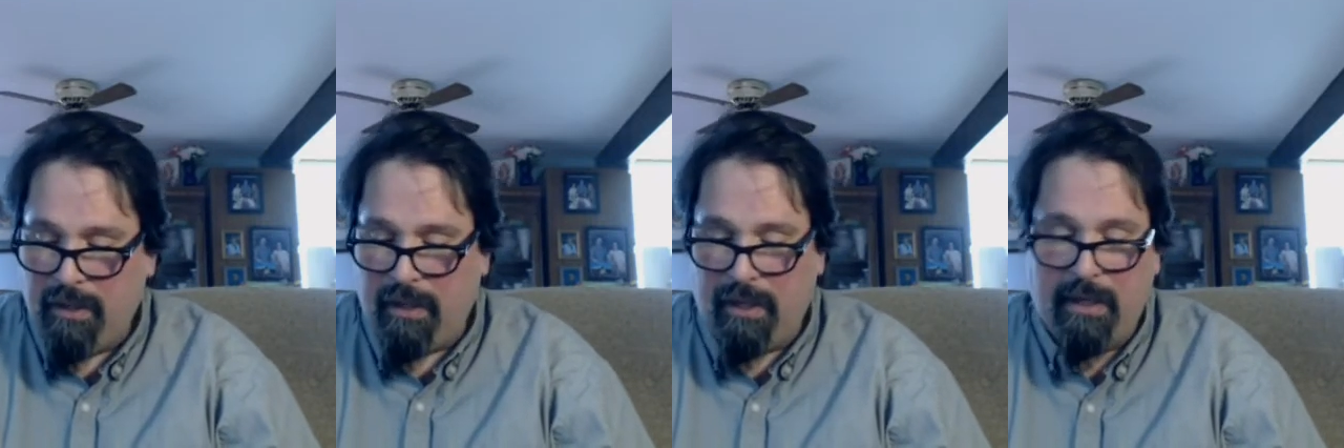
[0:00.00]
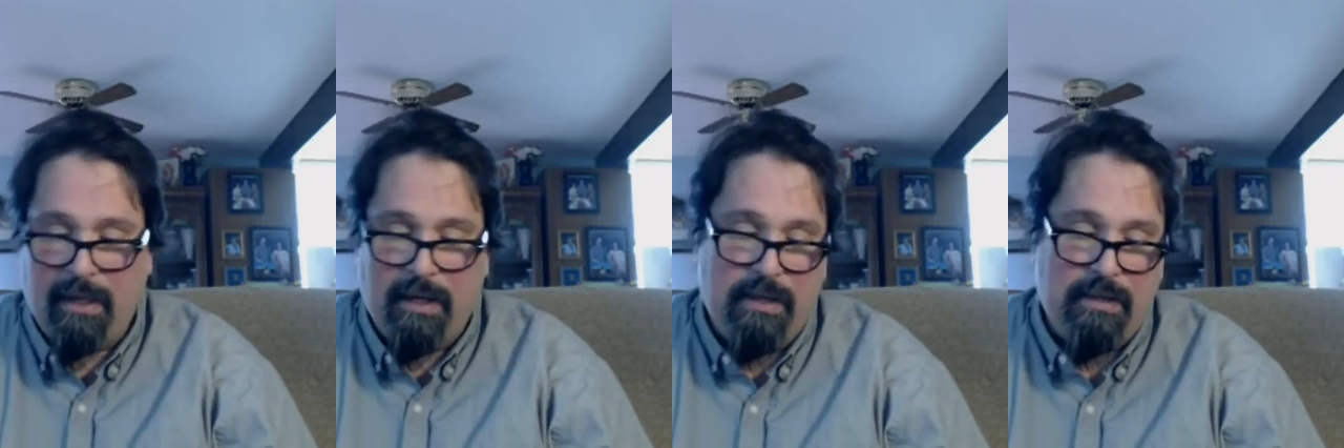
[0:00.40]

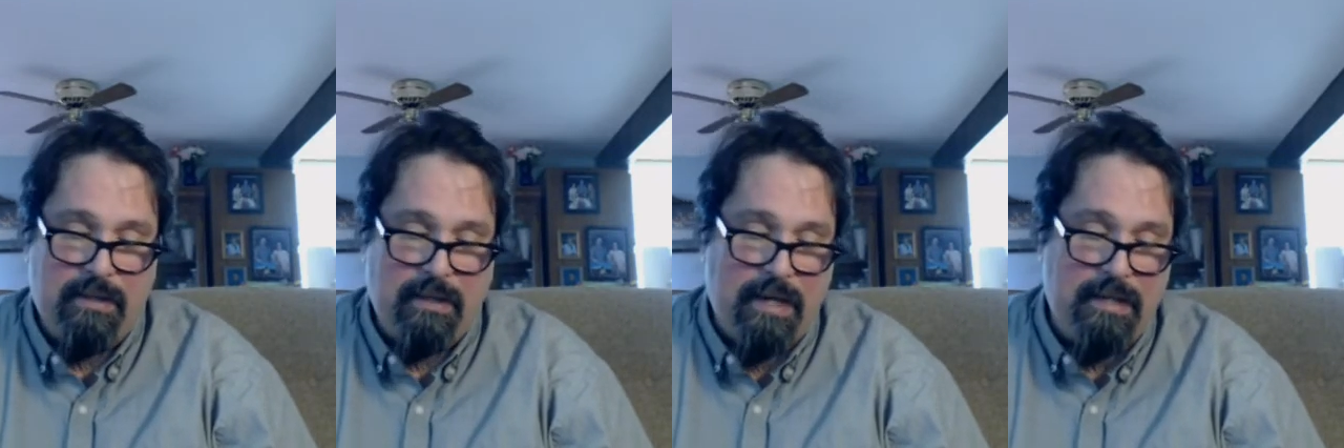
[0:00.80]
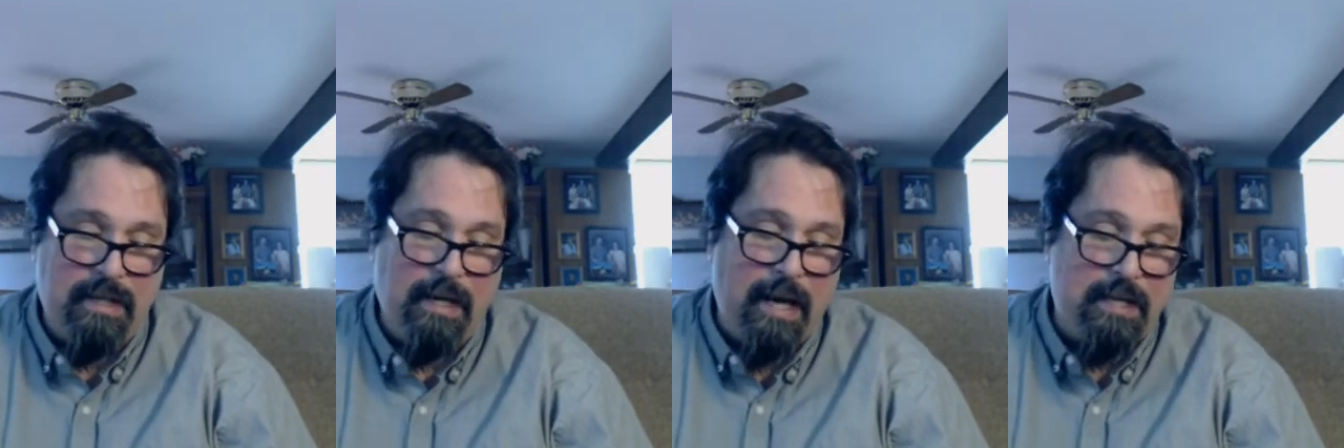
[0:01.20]
And I
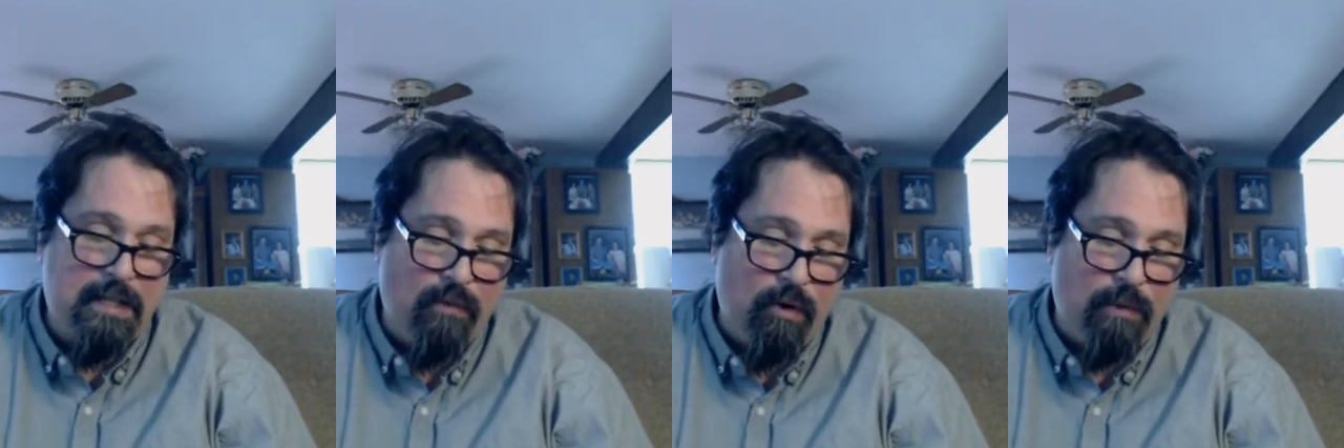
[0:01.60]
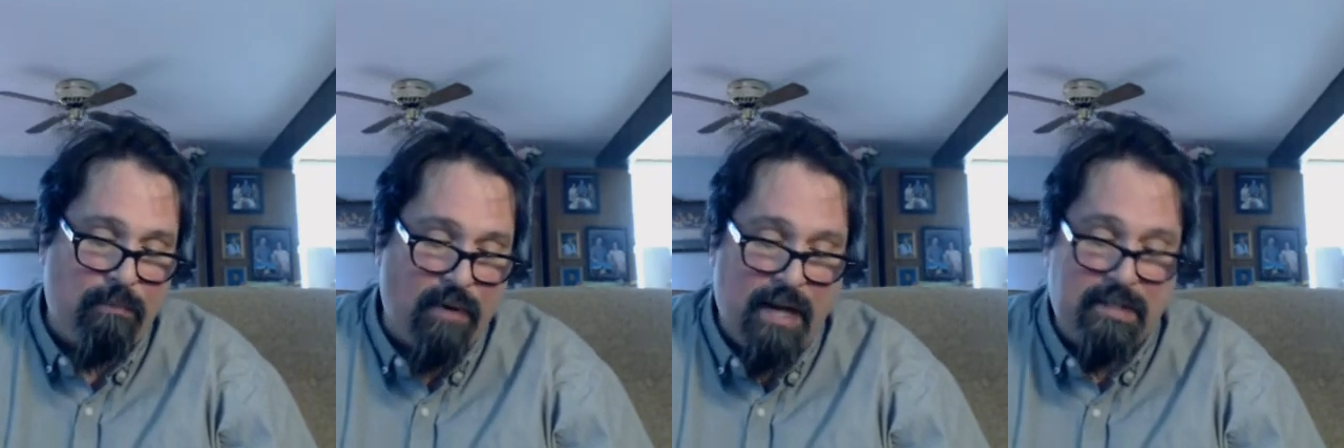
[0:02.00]
did ask for it
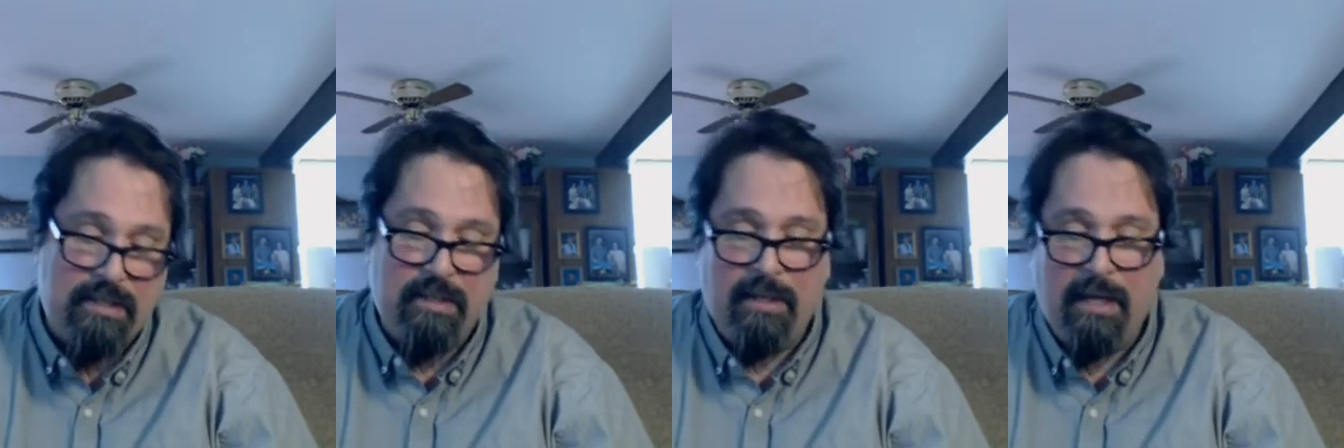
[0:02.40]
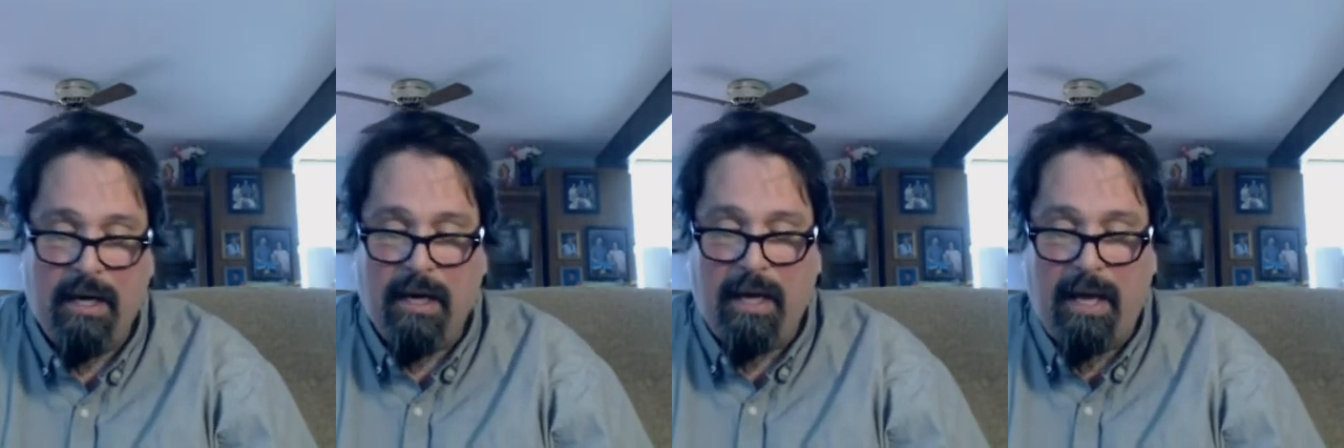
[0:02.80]
pressed.
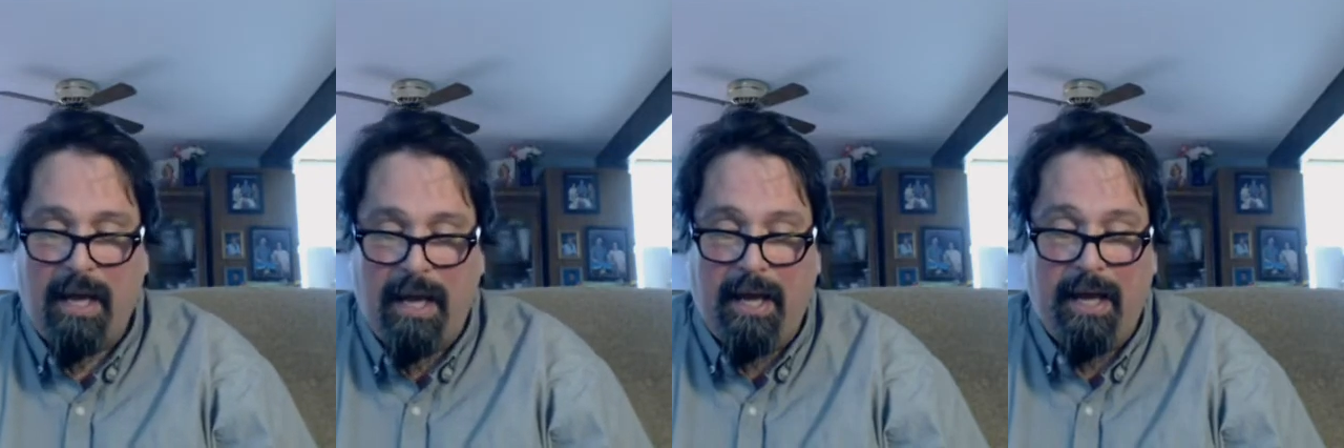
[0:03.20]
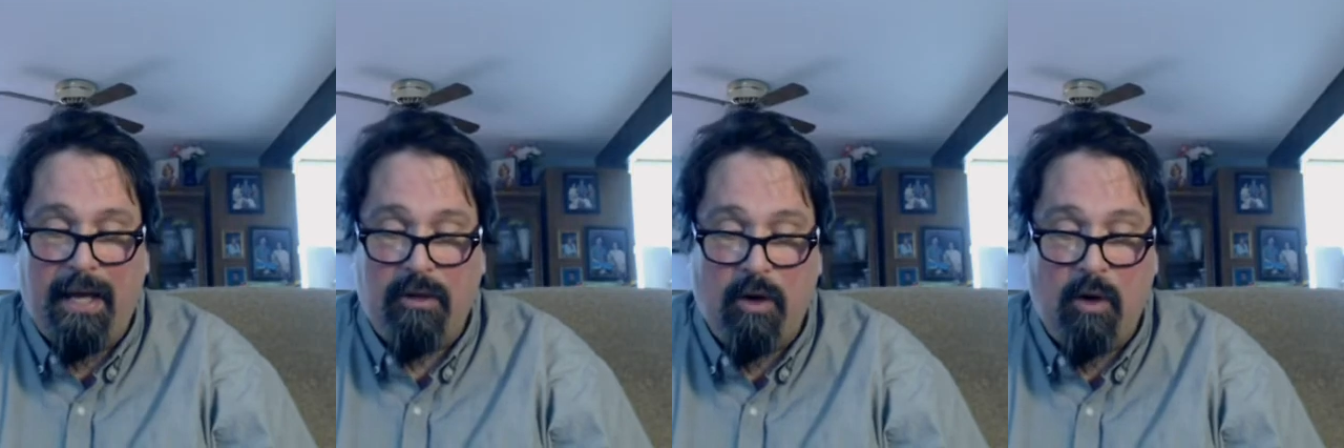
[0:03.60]

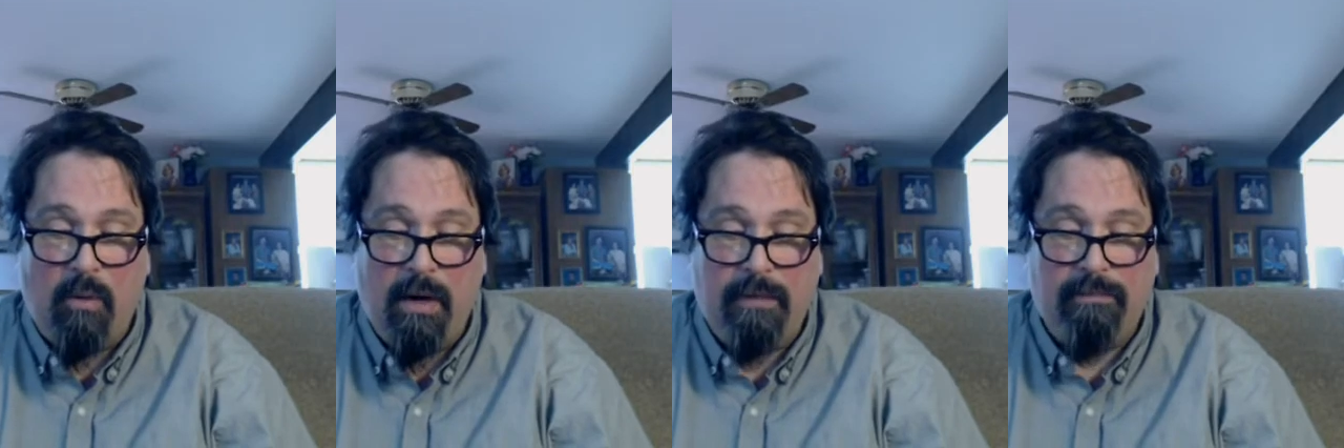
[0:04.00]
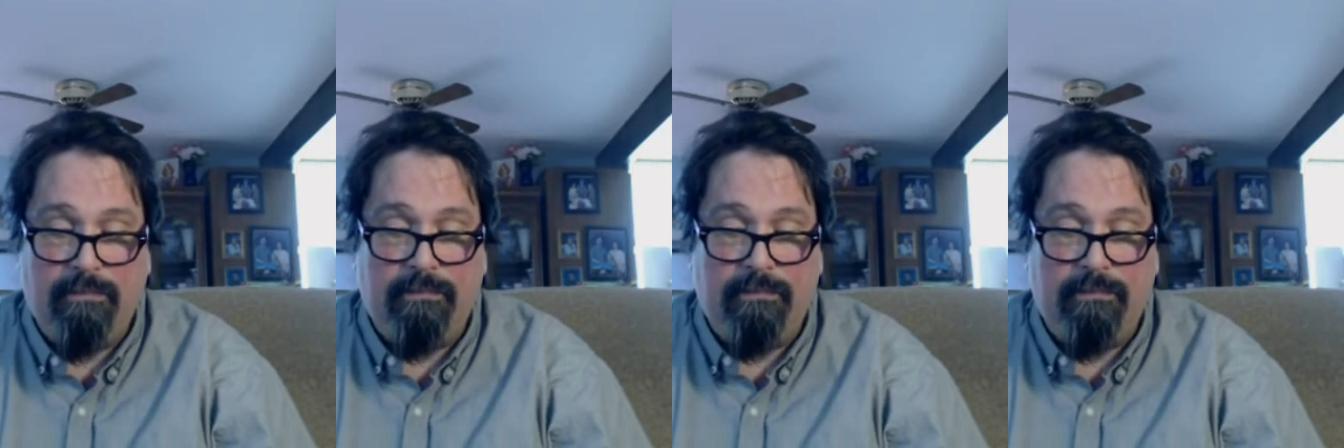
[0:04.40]
And you know what?